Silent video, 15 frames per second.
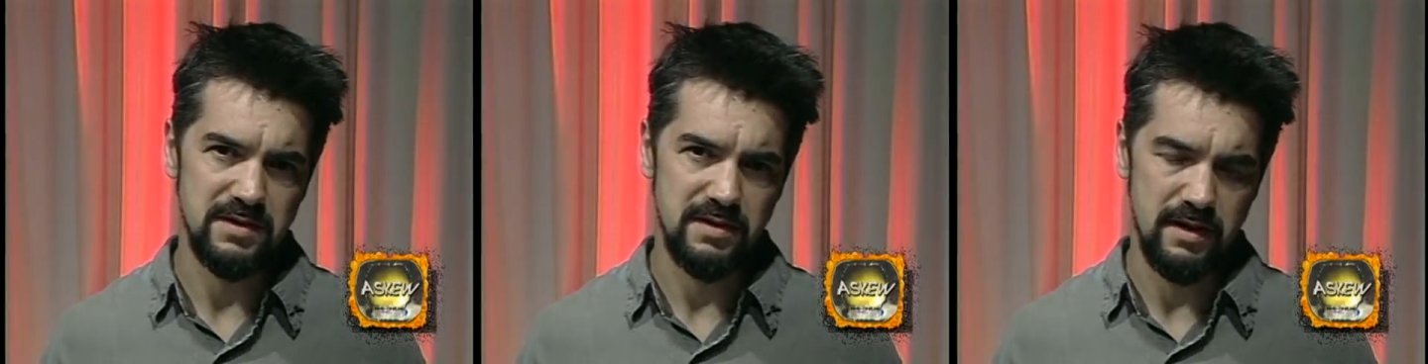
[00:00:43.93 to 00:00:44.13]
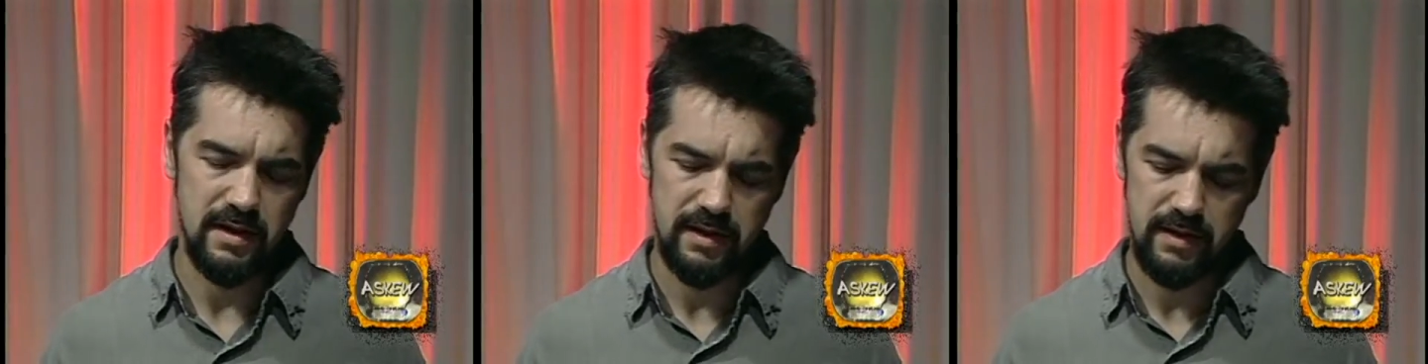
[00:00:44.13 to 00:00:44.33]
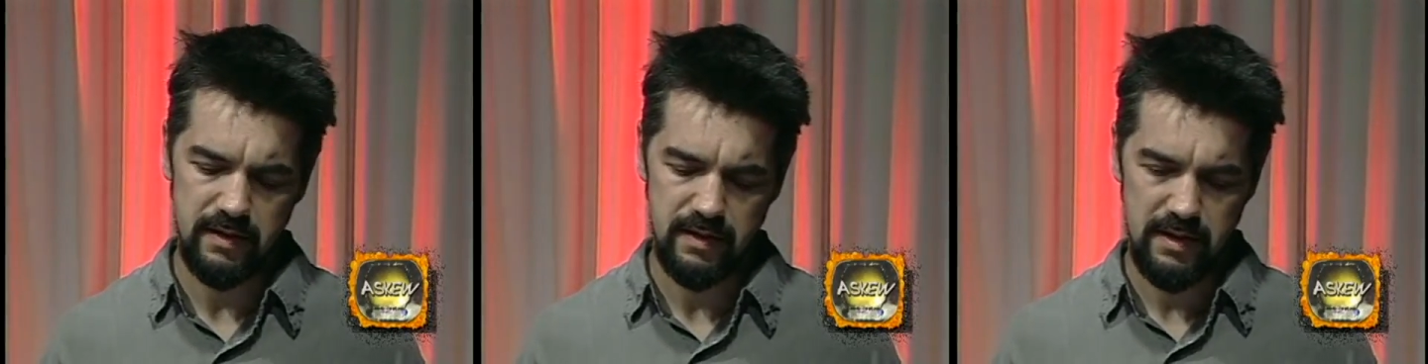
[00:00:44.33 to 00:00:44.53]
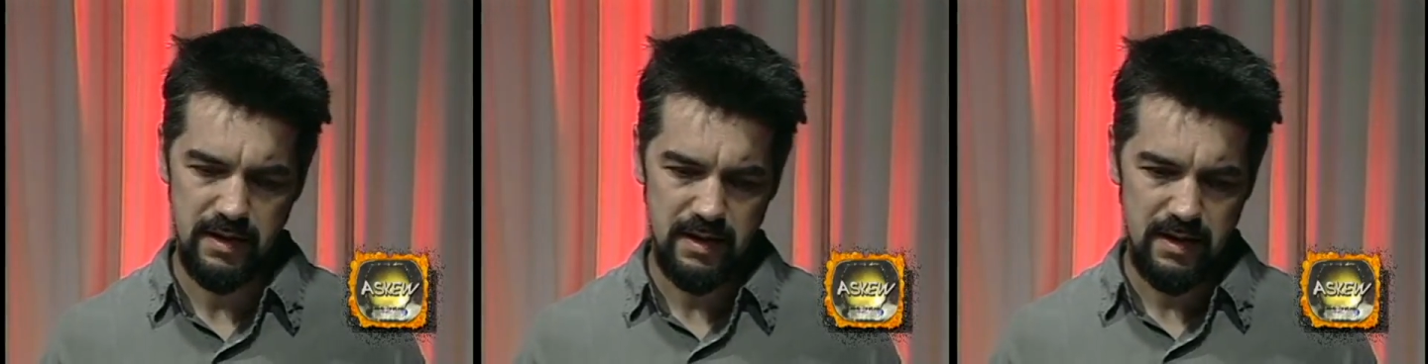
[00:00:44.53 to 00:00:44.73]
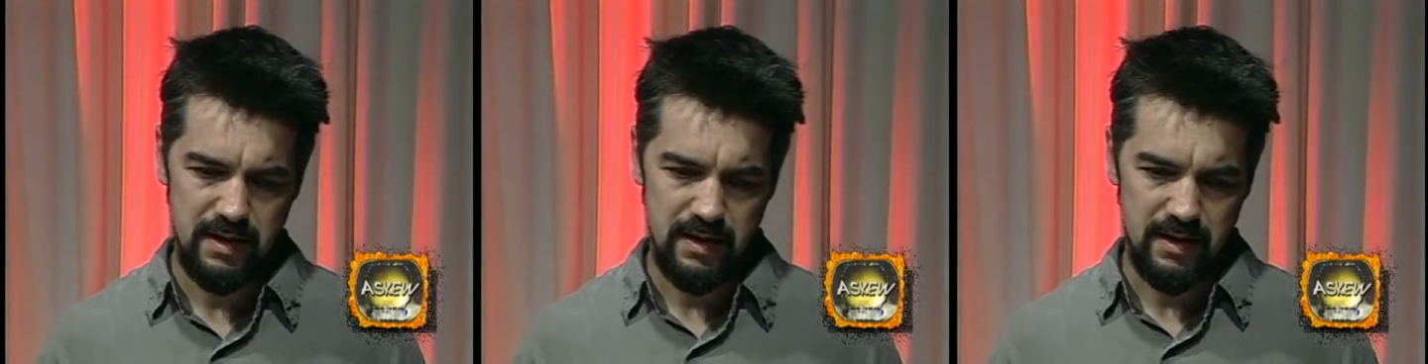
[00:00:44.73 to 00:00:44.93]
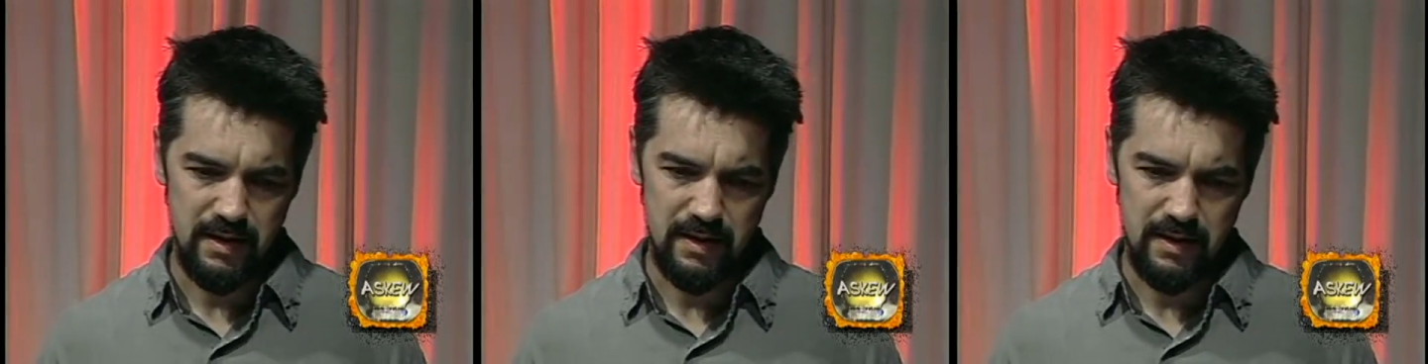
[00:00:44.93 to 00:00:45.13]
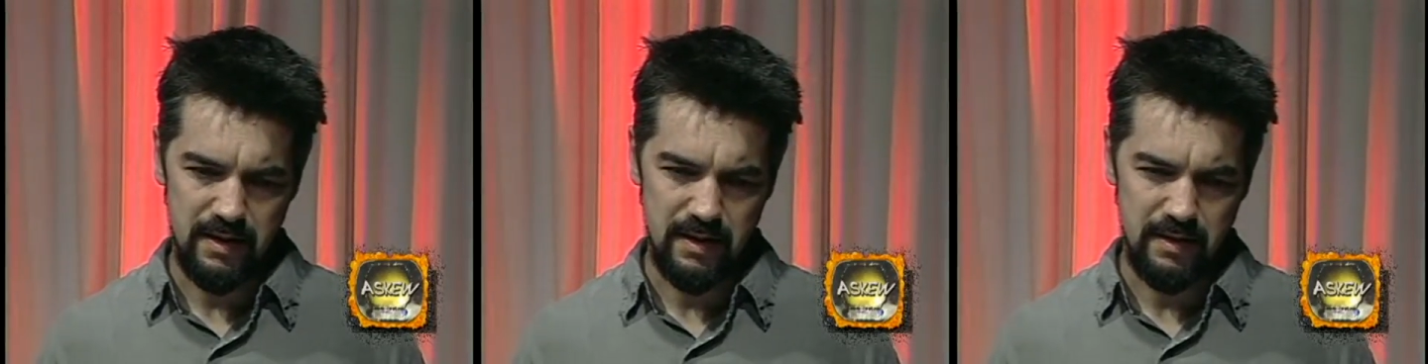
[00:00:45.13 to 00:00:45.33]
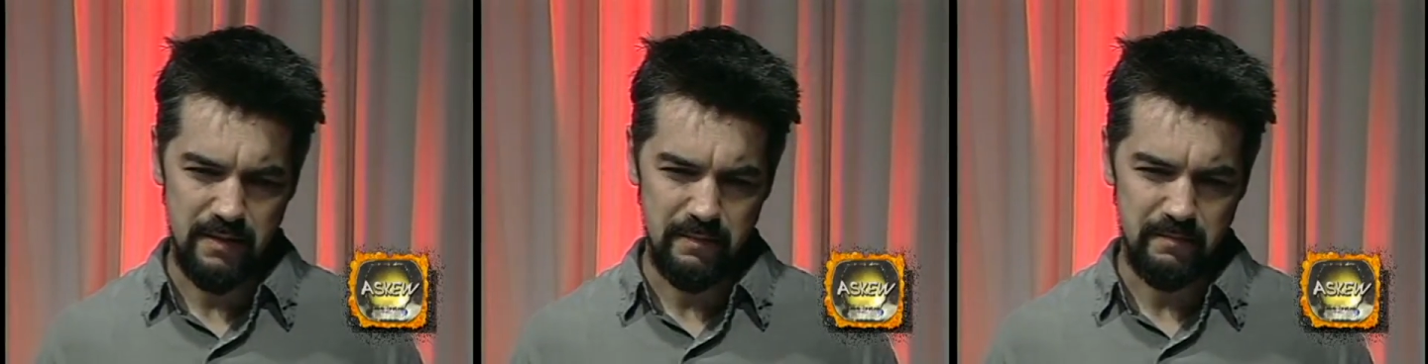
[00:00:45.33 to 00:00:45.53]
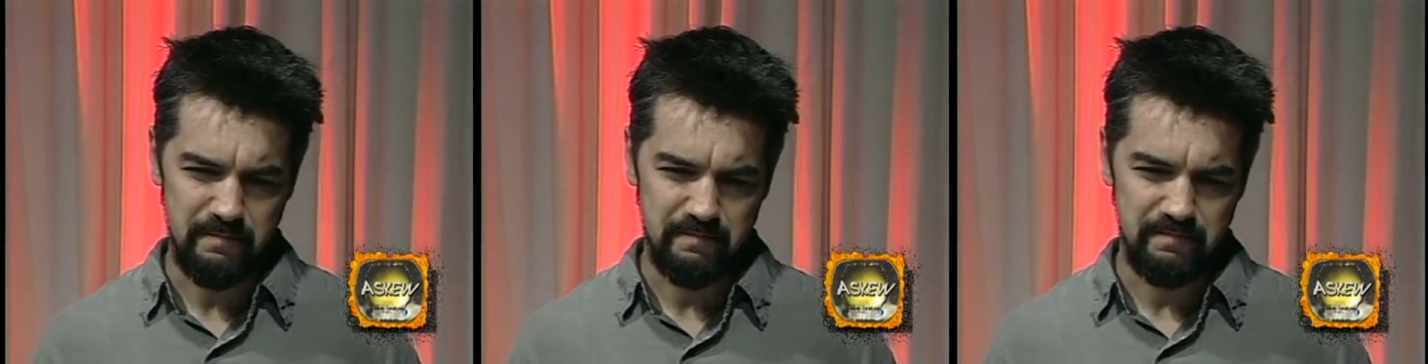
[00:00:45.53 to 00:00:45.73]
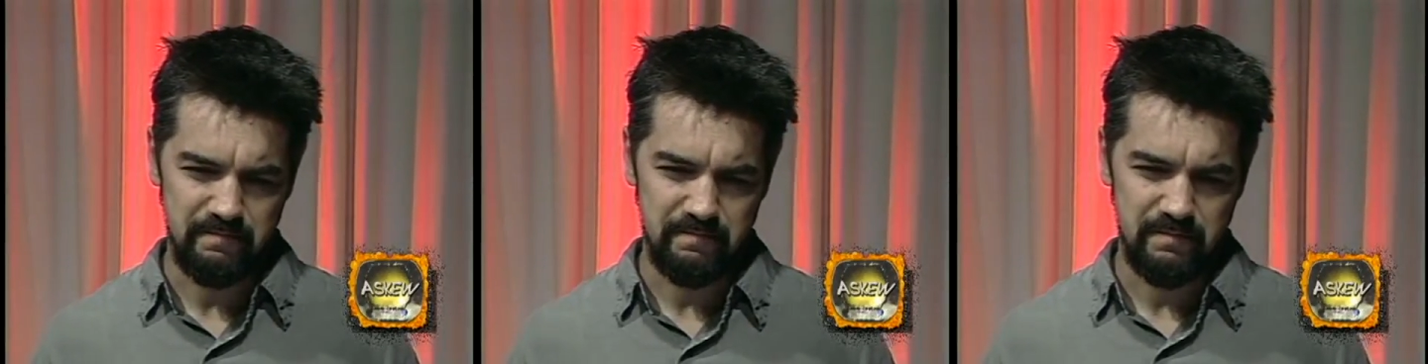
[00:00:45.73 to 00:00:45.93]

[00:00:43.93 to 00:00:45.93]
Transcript: Then, um,